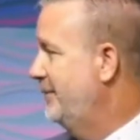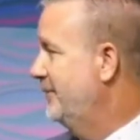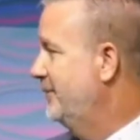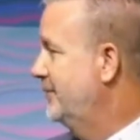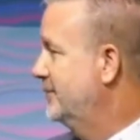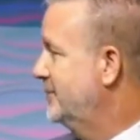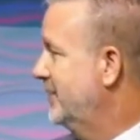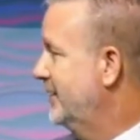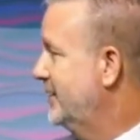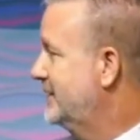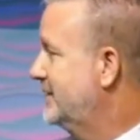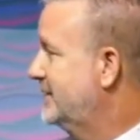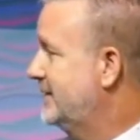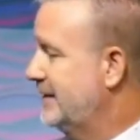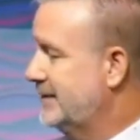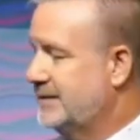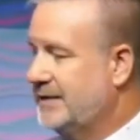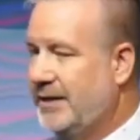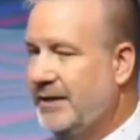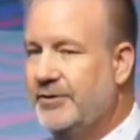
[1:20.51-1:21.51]
There's like
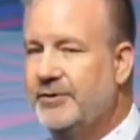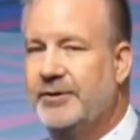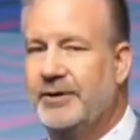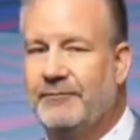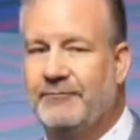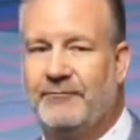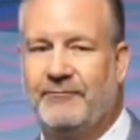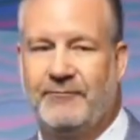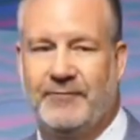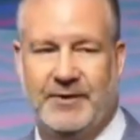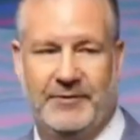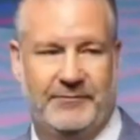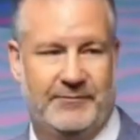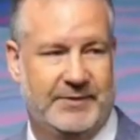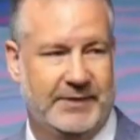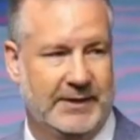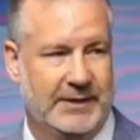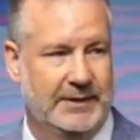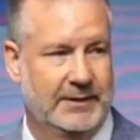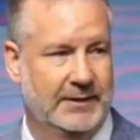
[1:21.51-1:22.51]
six hundred
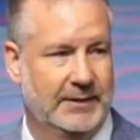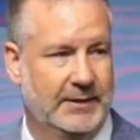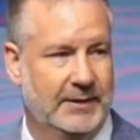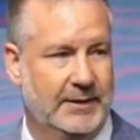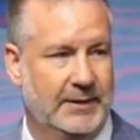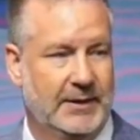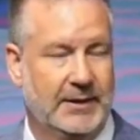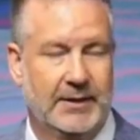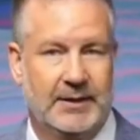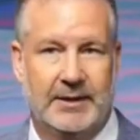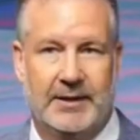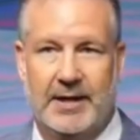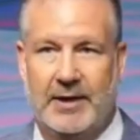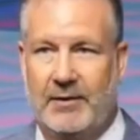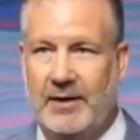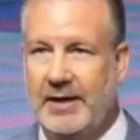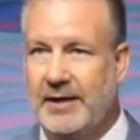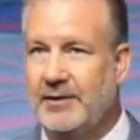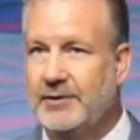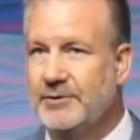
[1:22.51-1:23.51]
fifty. Now,
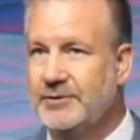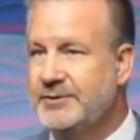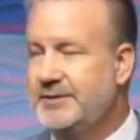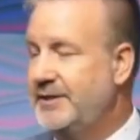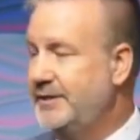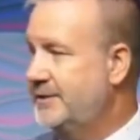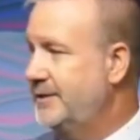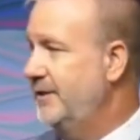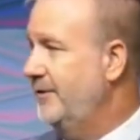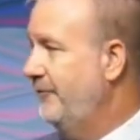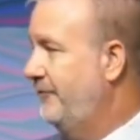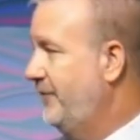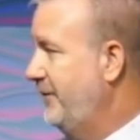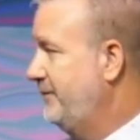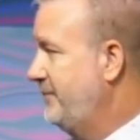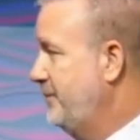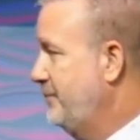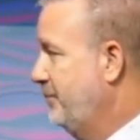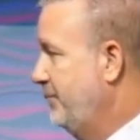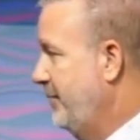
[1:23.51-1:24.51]
out of those six hundred
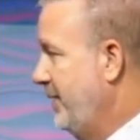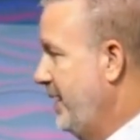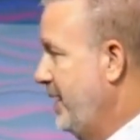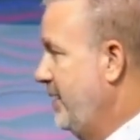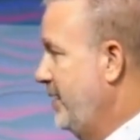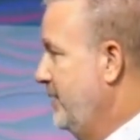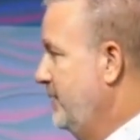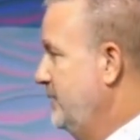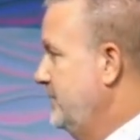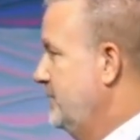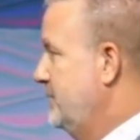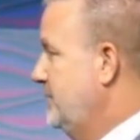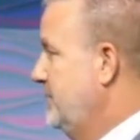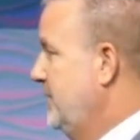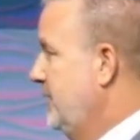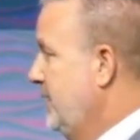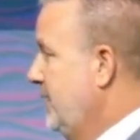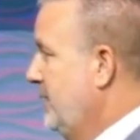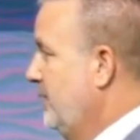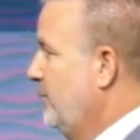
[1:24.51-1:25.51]
fifty prayers,
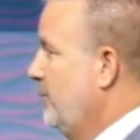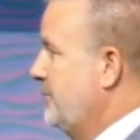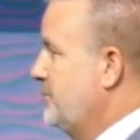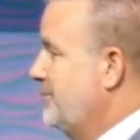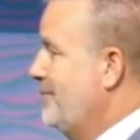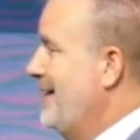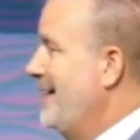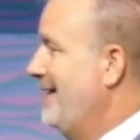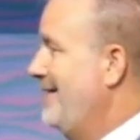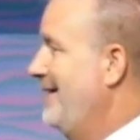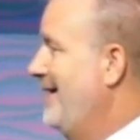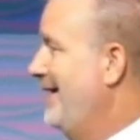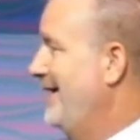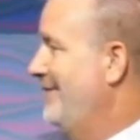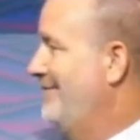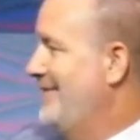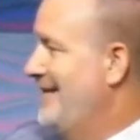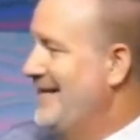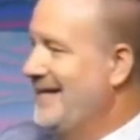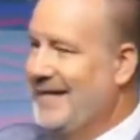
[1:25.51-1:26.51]
which may not
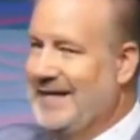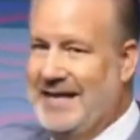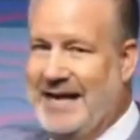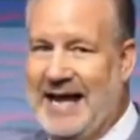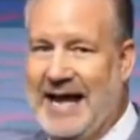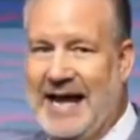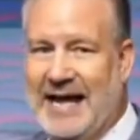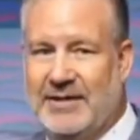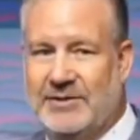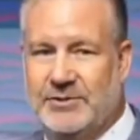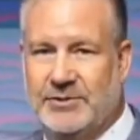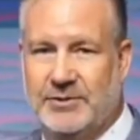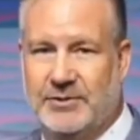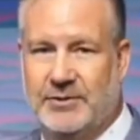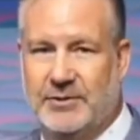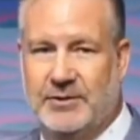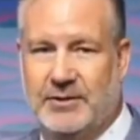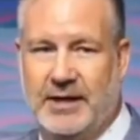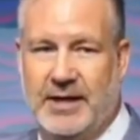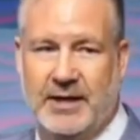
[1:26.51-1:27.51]
have needed an
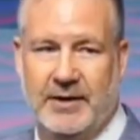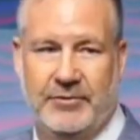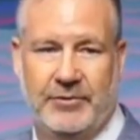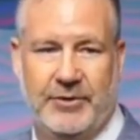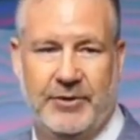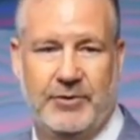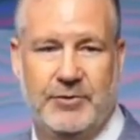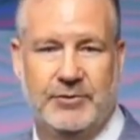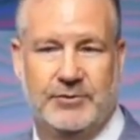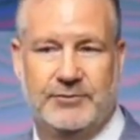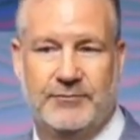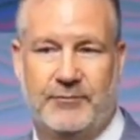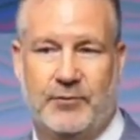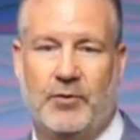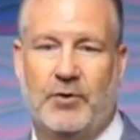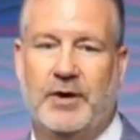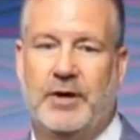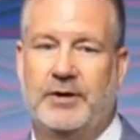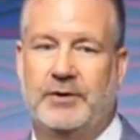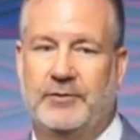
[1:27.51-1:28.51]
answer, out of those,
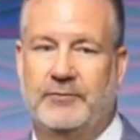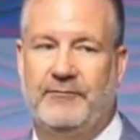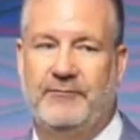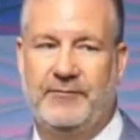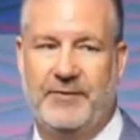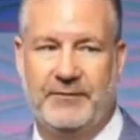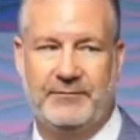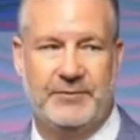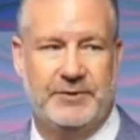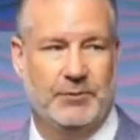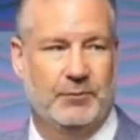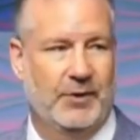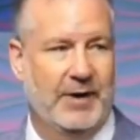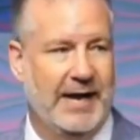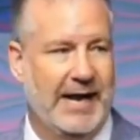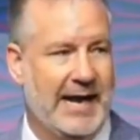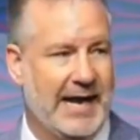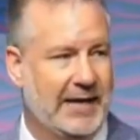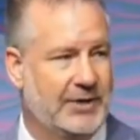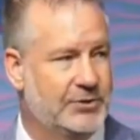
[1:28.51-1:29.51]
four hundred fifty were
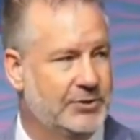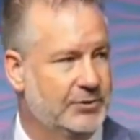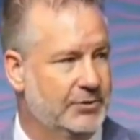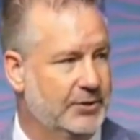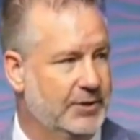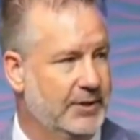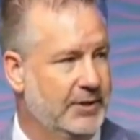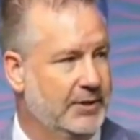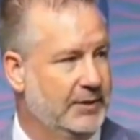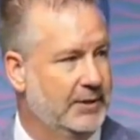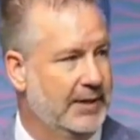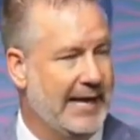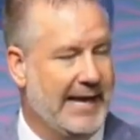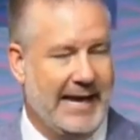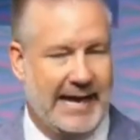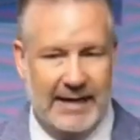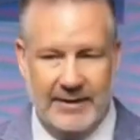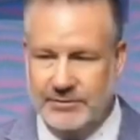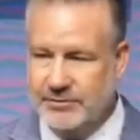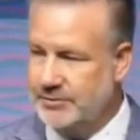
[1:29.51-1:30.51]
actually
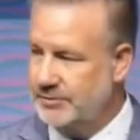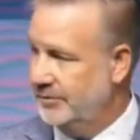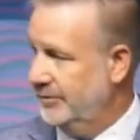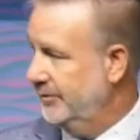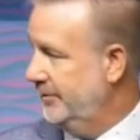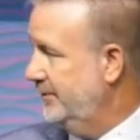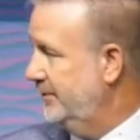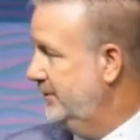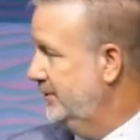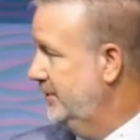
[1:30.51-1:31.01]
answered.